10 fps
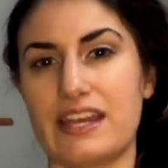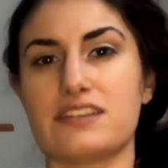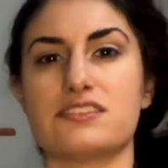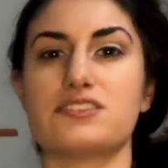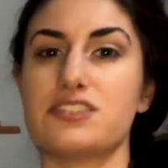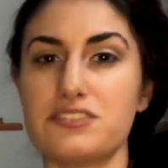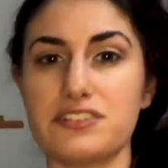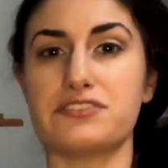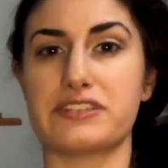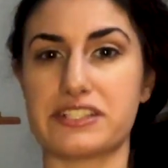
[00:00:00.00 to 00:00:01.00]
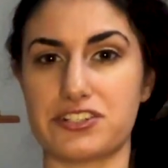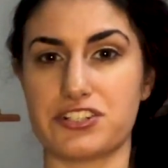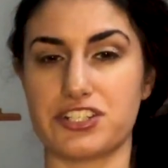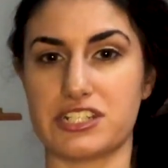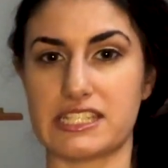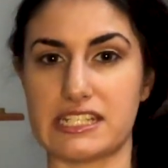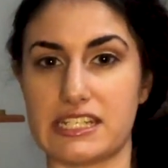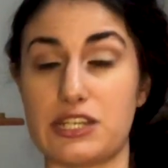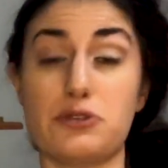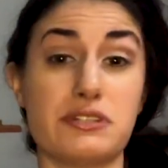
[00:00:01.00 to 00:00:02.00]
So do your research to see
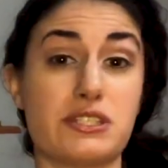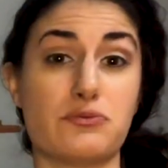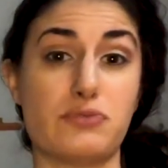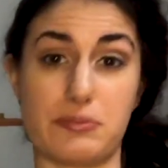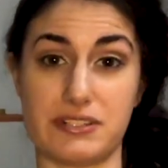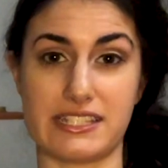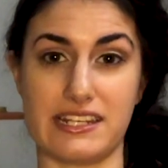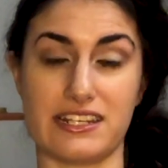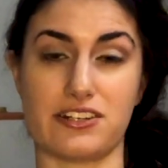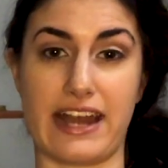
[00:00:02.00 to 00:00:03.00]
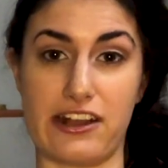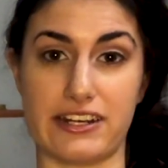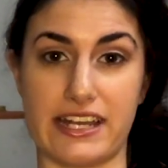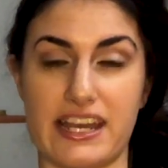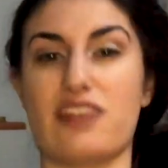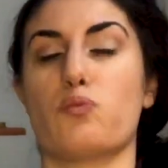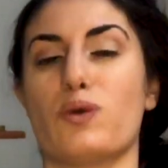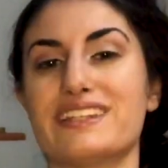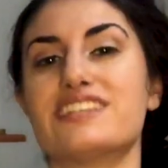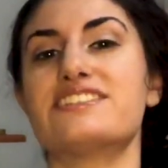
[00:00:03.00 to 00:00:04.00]
who is representing your area and
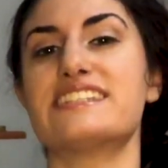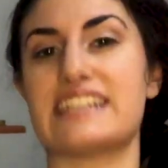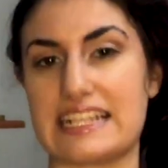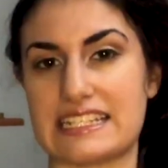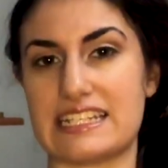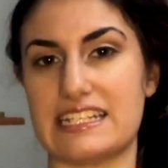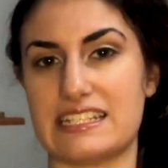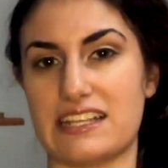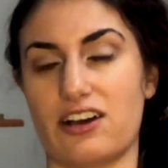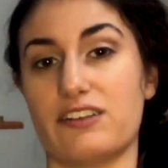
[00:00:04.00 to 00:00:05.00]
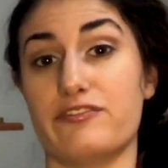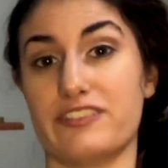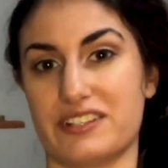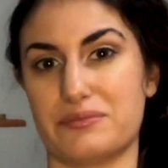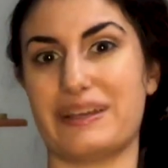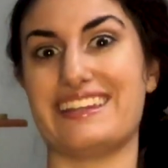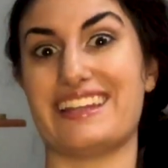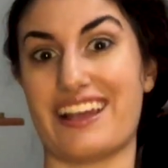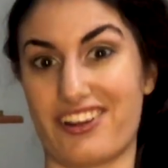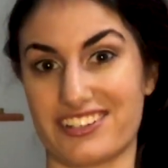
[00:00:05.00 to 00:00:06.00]
what their stance is on film and
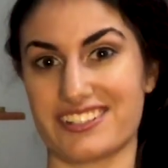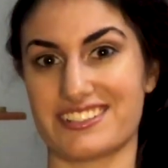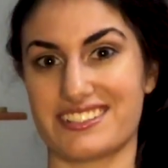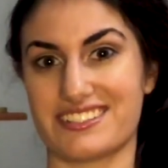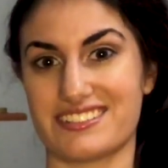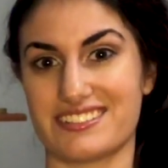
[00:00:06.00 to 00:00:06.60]
the arts.